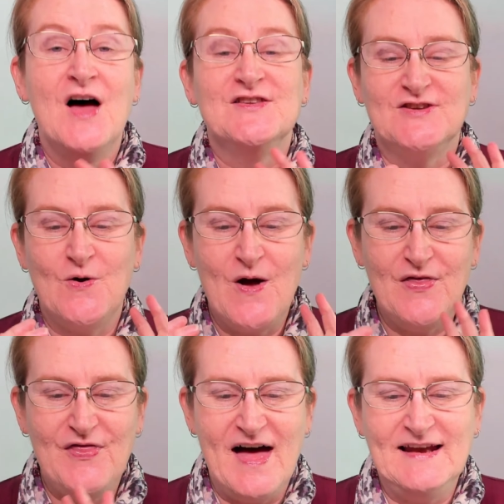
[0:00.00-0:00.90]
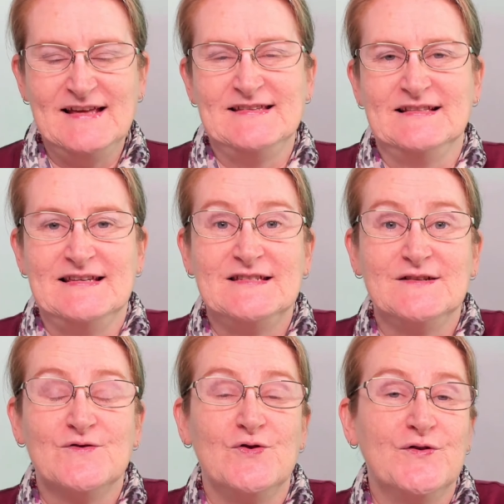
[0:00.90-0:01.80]
So that is a list, and
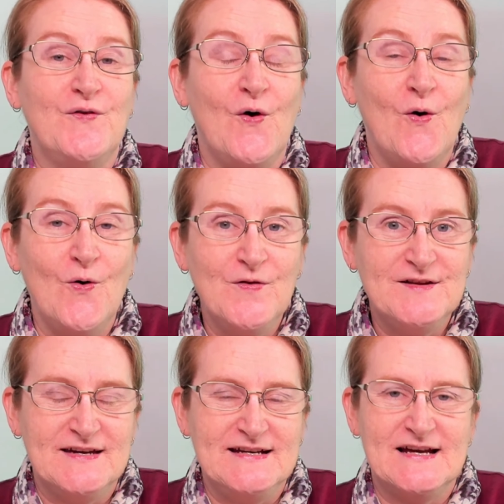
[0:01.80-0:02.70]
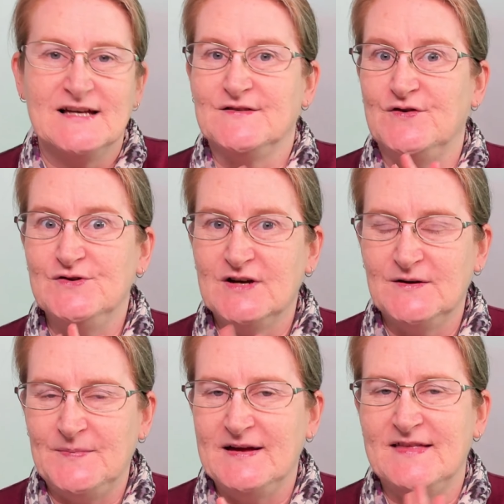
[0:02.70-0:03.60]
of course for all the details of who's going to
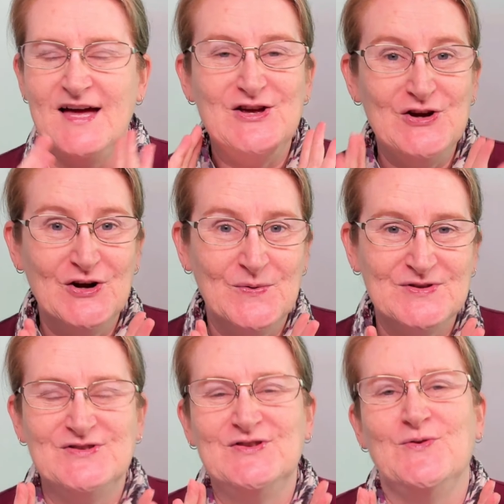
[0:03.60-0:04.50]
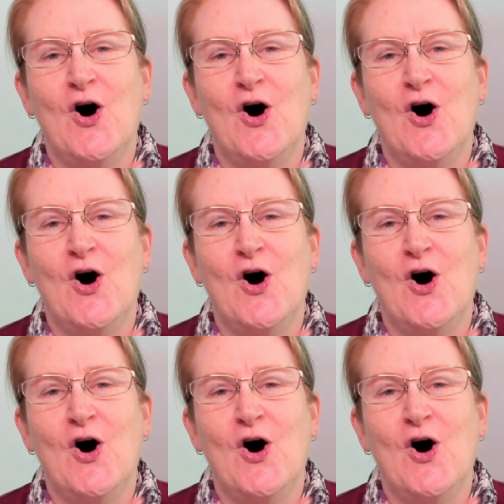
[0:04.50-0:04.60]
be there, you know what to do.